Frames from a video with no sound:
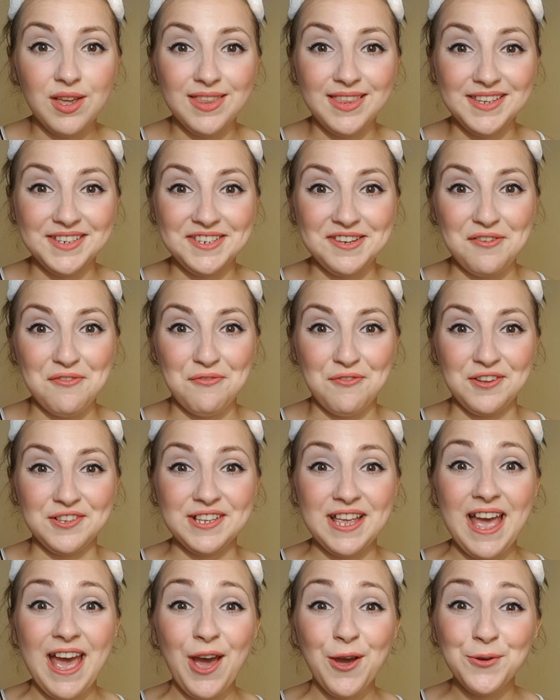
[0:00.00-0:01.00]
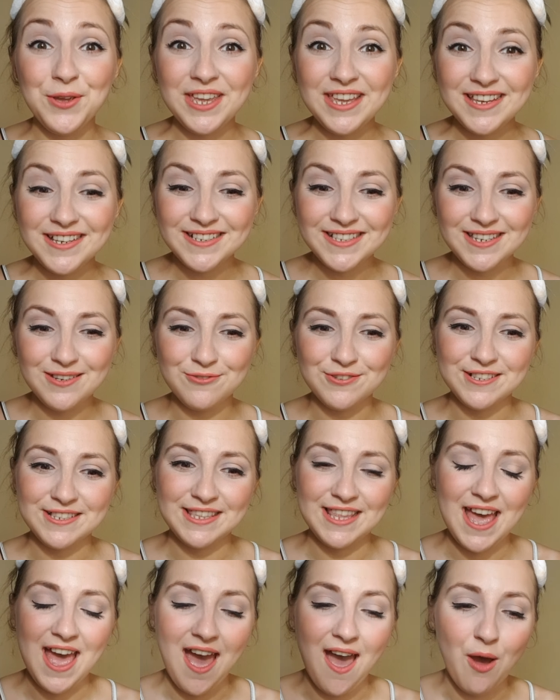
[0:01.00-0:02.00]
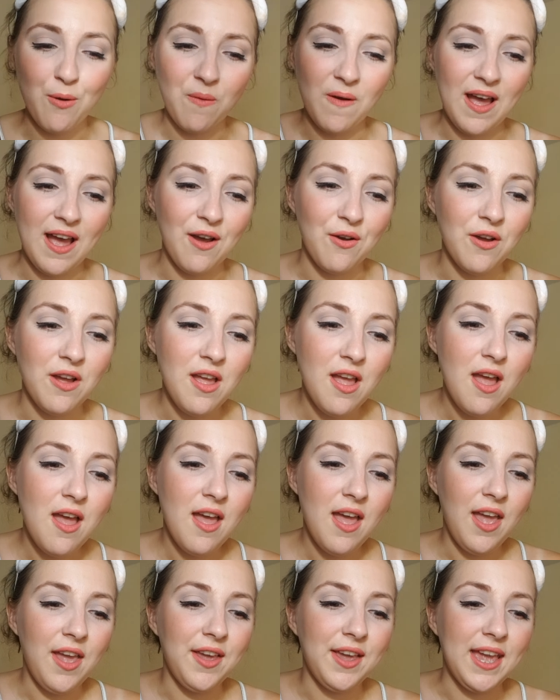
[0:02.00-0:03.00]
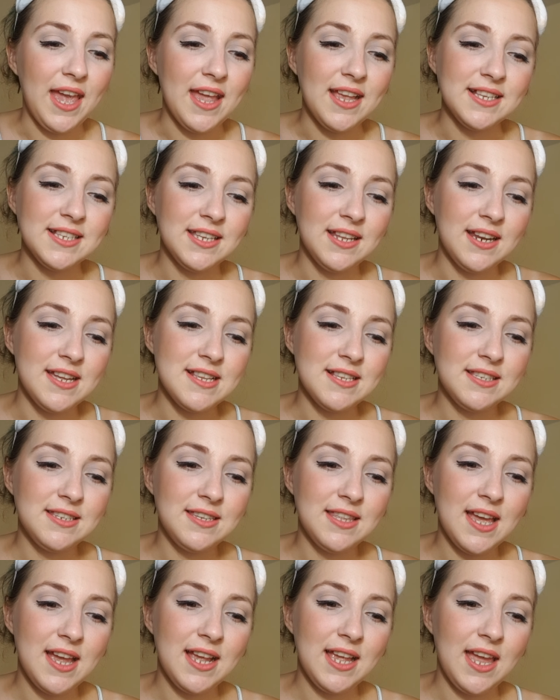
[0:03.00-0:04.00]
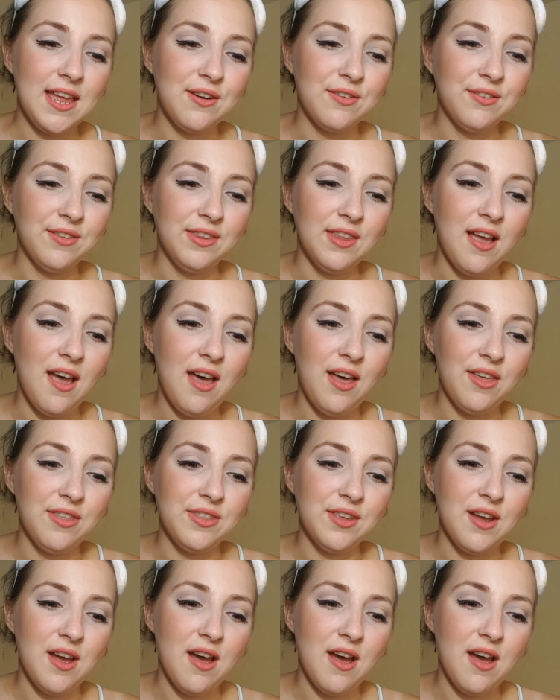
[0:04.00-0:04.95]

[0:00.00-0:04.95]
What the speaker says: at the difference. How easy was that? Wow. Okay, so let's do that again on the other